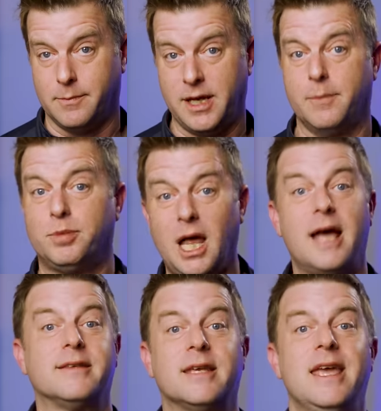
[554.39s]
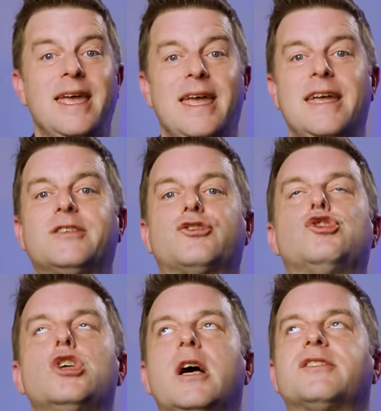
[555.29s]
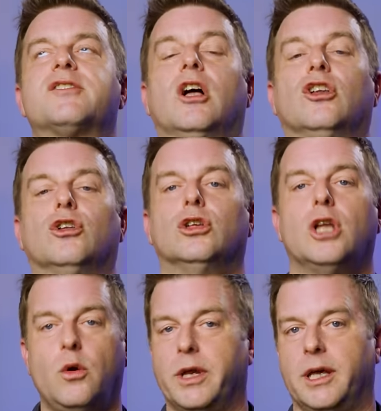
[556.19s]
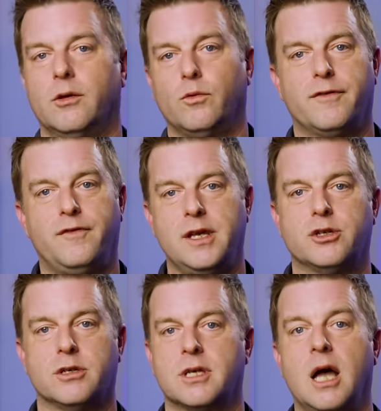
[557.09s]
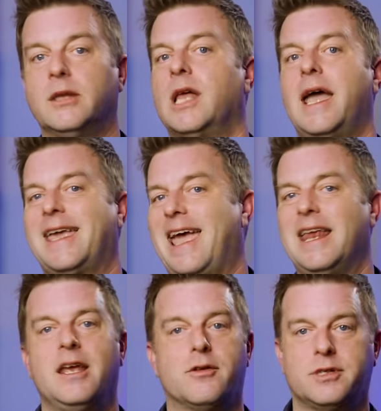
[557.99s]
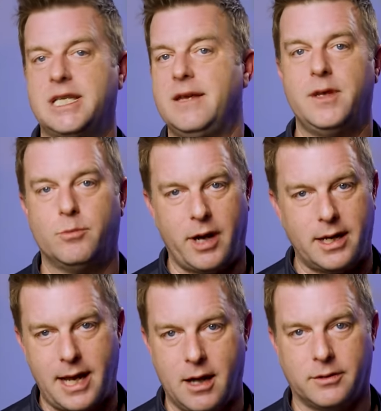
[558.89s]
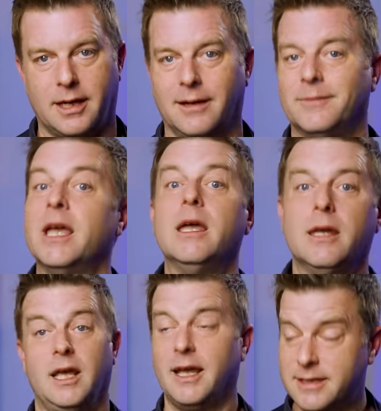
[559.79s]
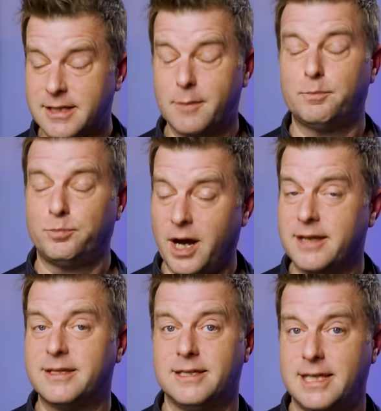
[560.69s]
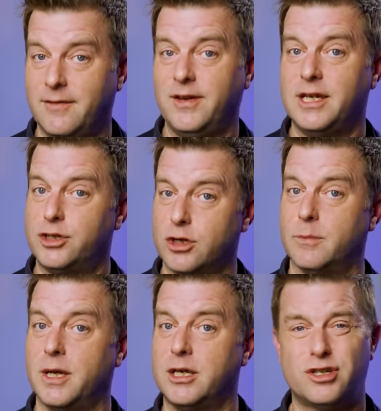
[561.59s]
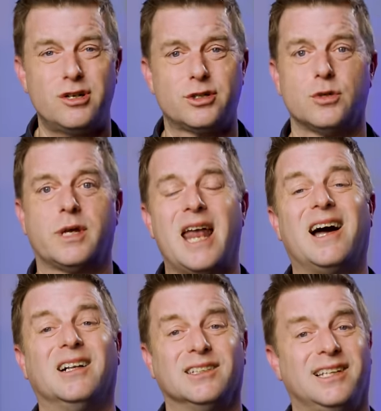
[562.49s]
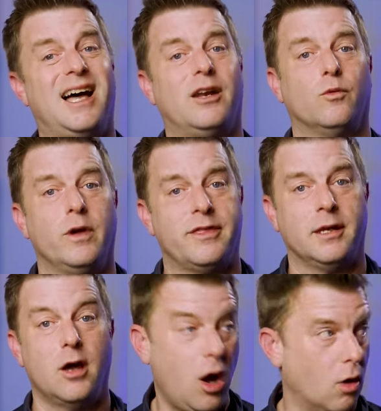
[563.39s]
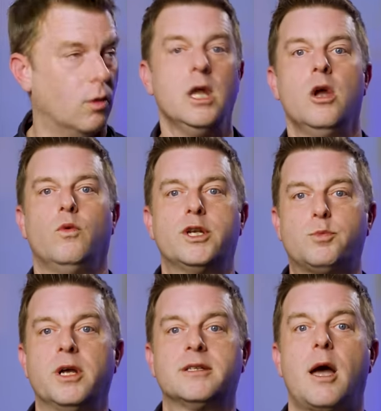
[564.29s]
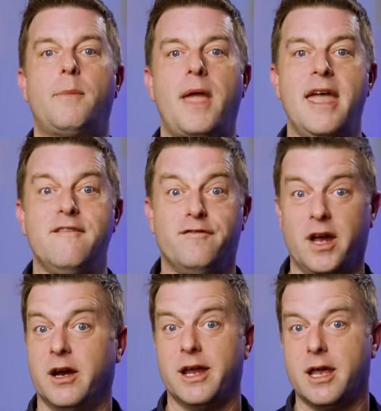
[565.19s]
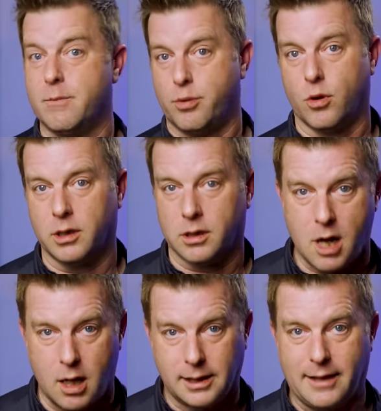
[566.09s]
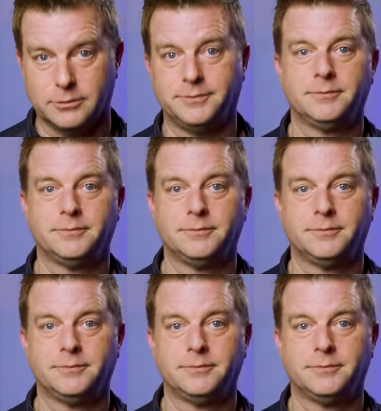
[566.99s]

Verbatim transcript: be. Plus, it's just loaded with features, unlike any other TV brand out there. It's a pricey TV, sure, but you sure do get a lot with it. Oh, which brings up a very important call out.